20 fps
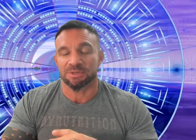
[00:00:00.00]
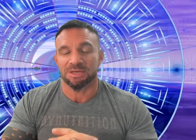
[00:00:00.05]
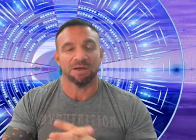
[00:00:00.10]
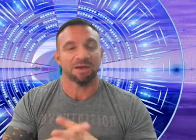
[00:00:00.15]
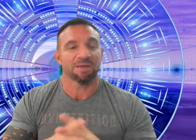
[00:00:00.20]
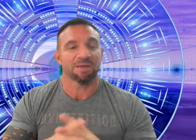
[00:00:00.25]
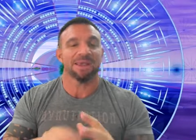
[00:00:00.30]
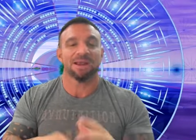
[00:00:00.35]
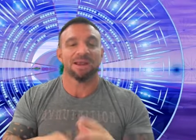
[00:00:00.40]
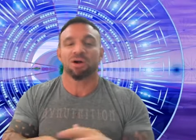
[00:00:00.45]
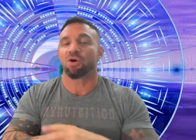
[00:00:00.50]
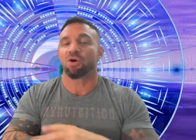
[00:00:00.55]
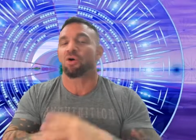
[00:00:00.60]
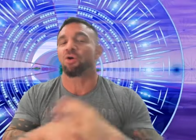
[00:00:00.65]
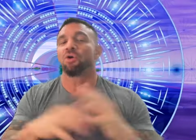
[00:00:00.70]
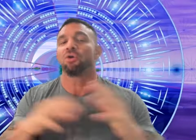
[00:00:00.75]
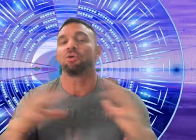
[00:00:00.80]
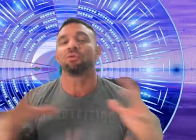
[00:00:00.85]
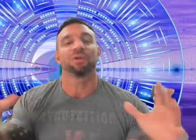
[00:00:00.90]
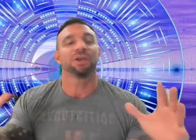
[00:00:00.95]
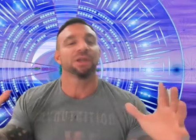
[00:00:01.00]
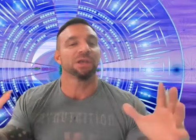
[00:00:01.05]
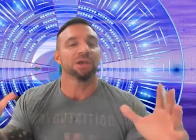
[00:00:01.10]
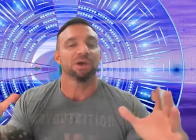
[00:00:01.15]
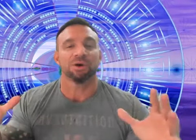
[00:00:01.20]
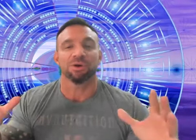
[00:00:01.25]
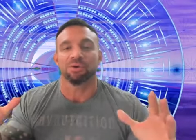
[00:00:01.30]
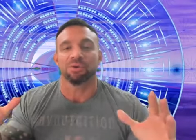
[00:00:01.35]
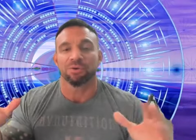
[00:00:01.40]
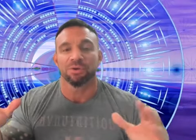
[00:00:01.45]
Now, I made a whole
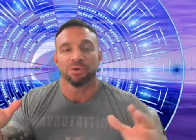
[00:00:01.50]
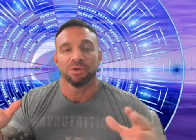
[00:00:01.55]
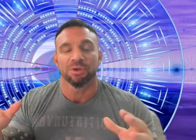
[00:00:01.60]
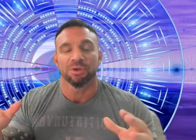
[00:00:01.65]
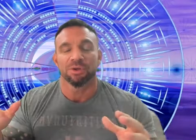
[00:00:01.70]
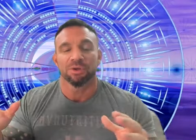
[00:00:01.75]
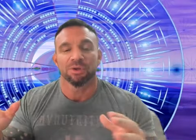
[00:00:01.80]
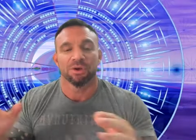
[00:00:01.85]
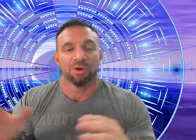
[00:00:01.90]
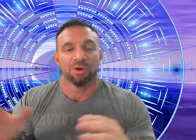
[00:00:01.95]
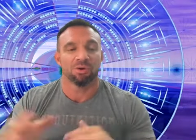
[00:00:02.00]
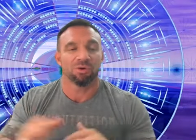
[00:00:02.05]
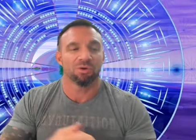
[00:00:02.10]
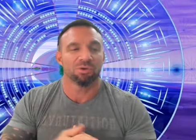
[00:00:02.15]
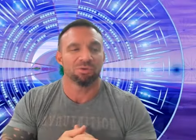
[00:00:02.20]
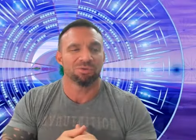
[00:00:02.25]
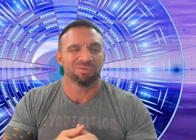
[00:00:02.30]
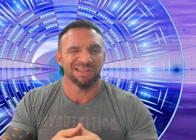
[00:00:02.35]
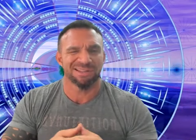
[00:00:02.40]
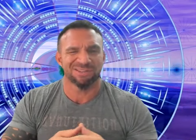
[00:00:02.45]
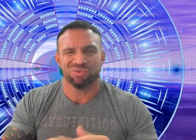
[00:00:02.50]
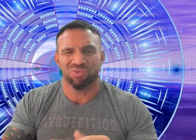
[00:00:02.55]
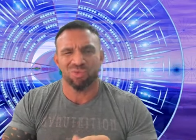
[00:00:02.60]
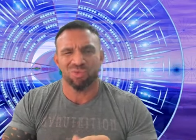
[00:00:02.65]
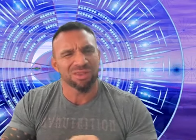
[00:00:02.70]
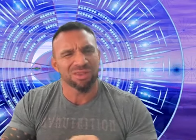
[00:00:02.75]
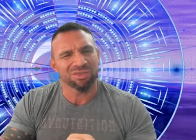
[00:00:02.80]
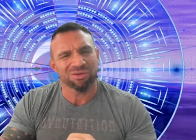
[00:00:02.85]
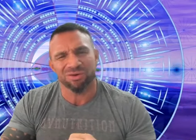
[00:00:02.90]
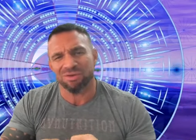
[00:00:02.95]
video, a whole like
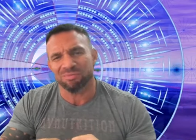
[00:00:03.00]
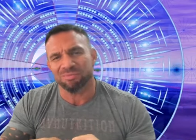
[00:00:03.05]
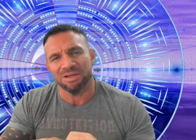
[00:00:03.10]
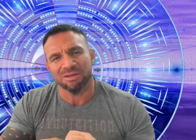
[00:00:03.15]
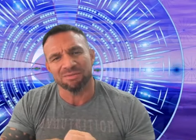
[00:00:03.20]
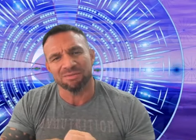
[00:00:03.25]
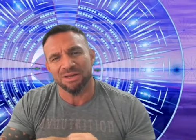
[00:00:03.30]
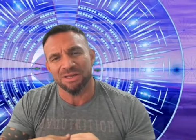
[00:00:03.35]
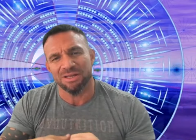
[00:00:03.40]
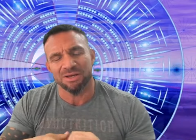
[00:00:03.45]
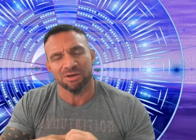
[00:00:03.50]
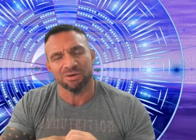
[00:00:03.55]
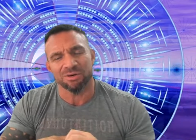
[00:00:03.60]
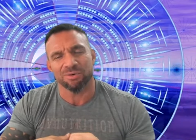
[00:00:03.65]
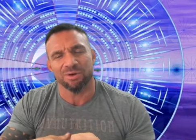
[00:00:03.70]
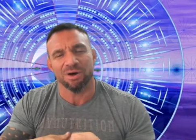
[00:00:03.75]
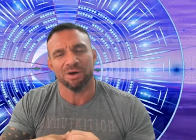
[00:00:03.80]
20-30 minute video